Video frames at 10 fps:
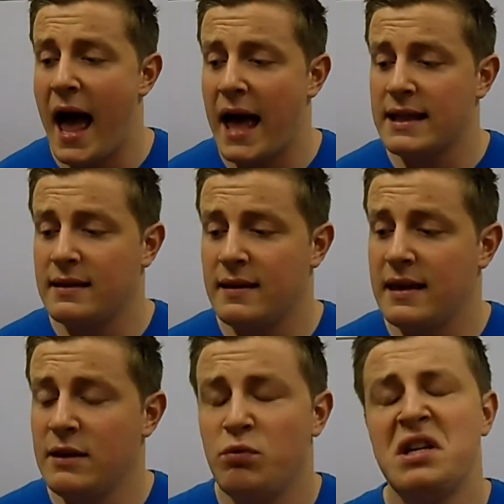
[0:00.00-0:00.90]
and
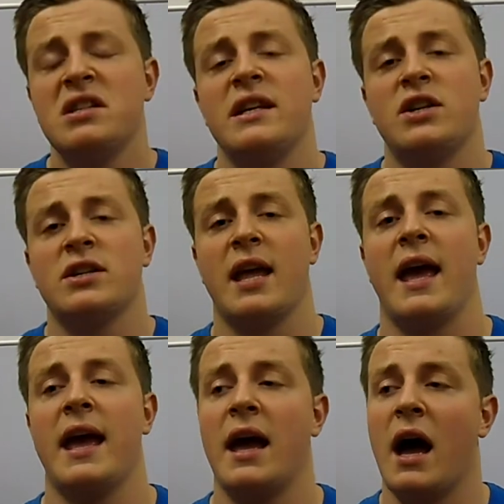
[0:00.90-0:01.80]
he recently just
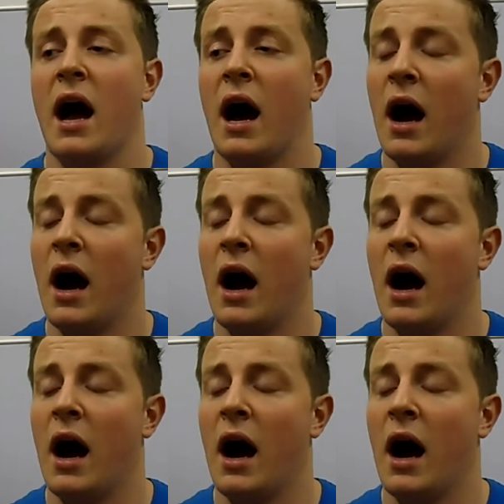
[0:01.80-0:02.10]
hit